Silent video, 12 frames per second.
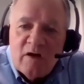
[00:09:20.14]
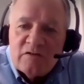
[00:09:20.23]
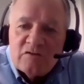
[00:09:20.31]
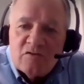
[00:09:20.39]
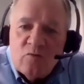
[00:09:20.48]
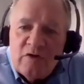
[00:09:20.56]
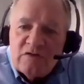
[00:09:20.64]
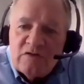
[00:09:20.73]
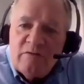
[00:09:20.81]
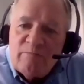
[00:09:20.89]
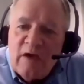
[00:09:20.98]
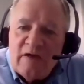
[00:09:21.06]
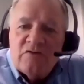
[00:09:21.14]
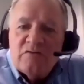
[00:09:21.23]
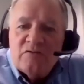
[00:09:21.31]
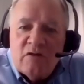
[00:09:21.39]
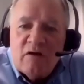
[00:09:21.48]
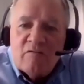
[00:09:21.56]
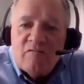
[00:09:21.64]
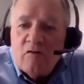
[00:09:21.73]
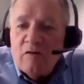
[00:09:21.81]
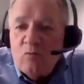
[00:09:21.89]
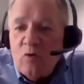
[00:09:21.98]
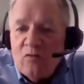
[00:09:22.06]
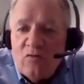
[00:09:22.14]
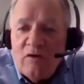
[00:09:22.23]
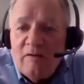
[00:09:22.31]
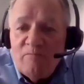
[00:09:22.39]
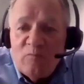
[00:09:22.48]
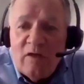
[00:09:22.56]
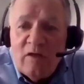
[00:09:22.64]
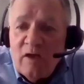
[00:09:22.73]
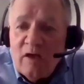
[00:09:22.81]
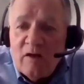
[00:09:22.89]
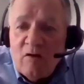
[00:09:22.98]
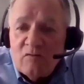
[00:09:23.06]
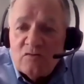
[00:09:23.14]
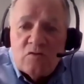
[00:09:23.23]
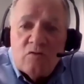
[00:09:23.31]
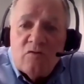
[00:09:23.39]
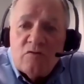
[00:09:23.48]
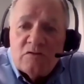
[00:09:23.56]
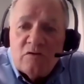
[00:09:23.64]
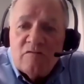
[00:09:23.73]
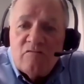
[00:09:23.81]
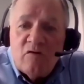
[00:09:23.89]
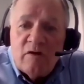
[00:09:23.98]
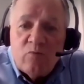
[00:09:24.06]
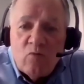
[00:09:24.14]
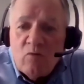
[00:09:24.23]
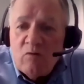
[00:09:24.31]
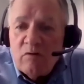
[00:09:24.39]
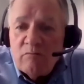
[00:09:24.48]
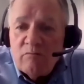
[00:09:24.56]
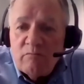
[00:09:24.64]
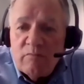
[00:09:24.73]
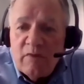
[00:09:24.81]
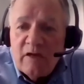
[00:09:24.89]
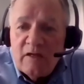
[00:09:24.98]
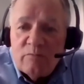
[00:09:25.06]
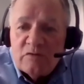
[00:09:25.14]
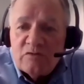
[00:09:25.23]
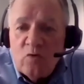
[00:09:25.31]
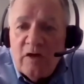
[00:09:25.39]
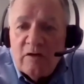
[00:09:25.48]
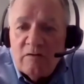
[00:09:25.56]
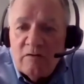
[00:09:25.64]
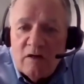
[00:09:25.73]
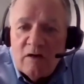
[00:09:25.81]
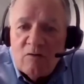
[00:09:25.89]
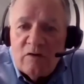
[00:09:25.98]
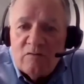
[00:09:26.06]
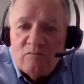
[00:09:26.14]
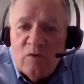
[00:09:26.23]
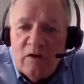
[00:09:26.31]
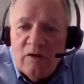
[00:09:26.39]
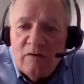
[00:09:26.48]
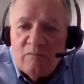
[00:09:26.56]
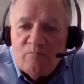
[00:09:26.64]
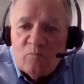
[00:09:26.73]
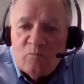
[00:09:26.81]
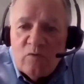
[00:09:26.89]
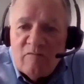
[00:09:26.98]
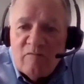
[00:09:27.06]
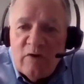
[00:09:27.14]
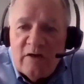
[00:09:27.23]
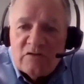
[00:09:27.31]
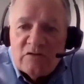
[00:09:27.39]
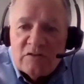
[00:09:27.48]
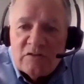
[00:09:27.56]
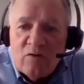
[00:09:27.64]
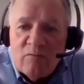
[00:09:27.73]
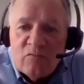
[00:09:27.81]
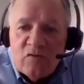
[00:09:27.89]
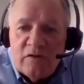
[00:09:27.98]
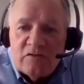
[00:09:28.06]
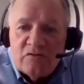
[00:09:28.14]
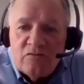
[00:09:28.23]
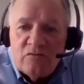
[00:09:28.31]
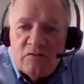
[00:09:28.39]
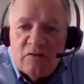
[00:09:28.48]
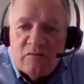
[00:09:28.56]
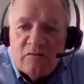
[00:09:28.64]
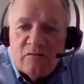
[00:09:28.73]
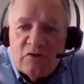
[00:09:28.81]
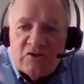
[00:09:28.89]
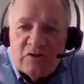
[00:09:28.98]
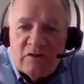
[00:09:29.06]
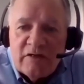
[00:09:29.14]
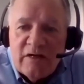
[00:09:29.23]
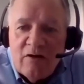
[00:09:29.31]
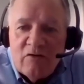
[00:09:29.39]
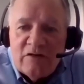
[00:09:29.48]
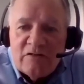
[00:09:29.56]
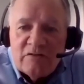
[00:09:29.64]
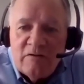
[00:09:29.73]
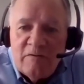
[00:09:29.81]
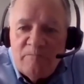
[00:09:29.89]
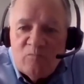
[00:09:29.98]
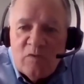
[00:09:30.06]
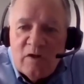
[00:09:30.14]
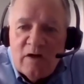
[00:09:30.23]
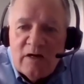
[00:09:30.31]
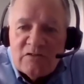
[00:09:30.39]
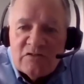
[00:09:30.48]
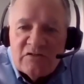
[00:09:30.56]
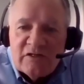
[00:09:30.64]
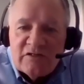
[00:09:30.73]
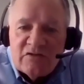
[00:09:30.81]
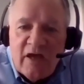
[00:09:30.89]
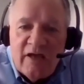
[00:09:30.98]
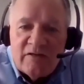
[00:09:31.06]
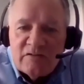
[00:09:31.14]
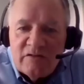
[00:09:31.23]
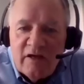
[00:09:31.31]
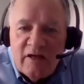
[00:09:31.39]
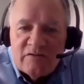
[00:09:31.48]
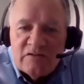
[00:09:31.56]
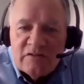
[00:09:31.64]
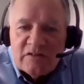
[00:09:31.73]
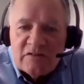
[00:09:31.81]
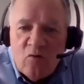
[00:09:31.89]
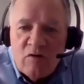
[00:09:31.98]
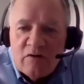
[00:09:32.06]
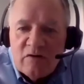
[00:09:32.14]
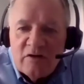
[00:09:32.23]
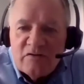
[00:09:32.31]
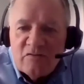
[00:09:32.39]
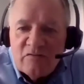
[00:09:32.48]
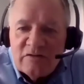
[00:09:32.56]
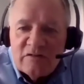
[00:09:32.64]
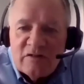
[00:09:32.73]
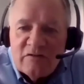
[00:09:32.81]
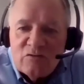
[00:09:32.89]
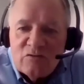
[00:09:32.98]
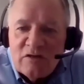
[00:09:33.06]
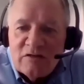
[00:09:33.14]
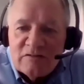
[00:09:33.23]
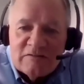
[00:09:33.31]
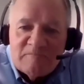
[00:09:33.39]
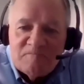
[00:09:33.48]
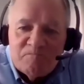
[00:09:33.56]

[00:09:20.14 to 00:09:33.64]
So we see patients that are very wealthy and also those that are very poor and many in between. We have patients from 32 different Michigan counties, 6 states, and 6 foreign countries that use us.